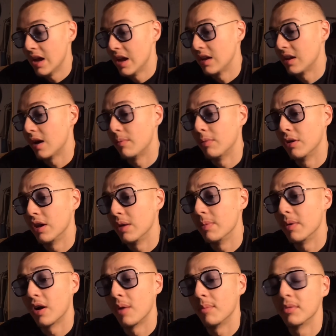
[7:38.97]
that our body
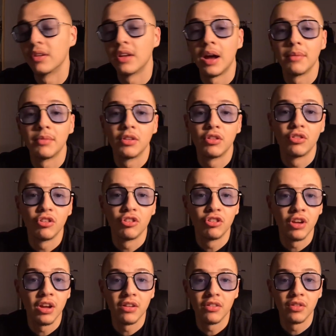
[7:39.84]
becomes adapted to
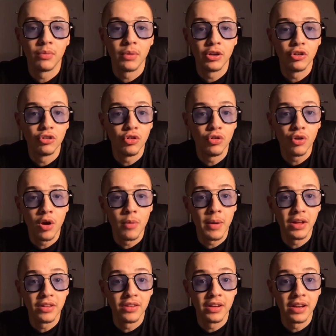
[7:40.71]
shit. So when you do go
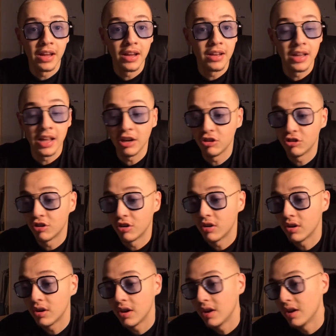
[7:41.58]
back to
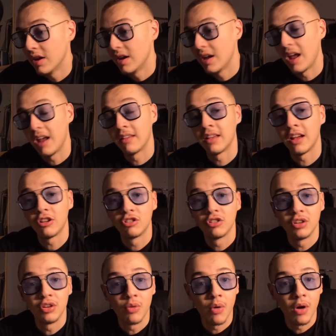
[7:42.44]
nature, it's
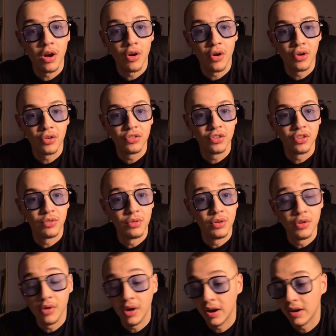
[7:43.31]
actually quite hard to.
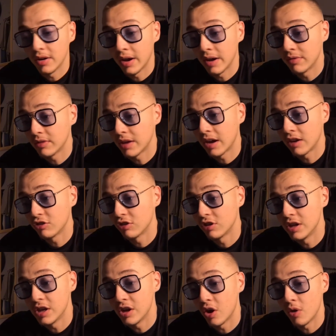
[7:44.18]
You have to
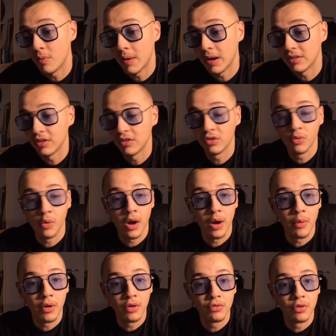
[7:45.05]
actually go back to
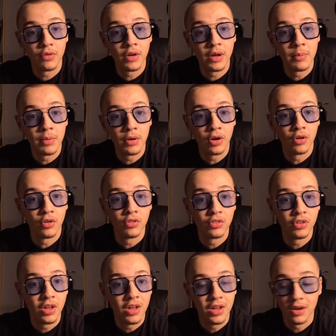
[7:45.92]
square one with it,
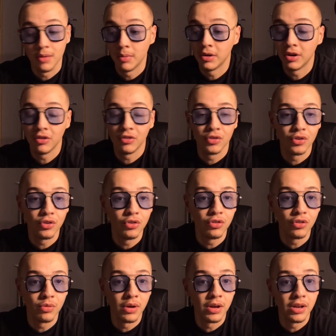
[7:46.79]
because your body's not
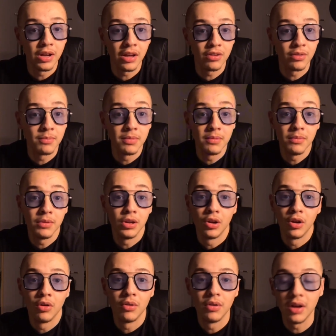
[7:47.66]
used to it and it hasn't
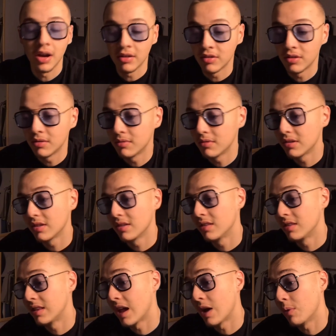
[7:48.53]
been, hasn't
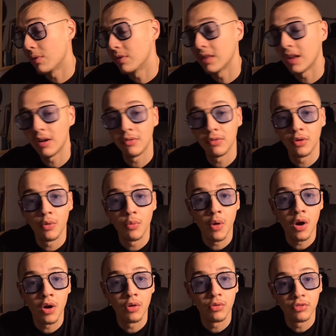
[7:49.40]
dealt with that for a
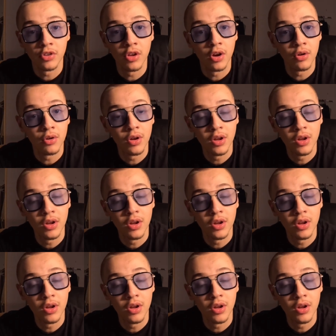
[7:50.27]
while. So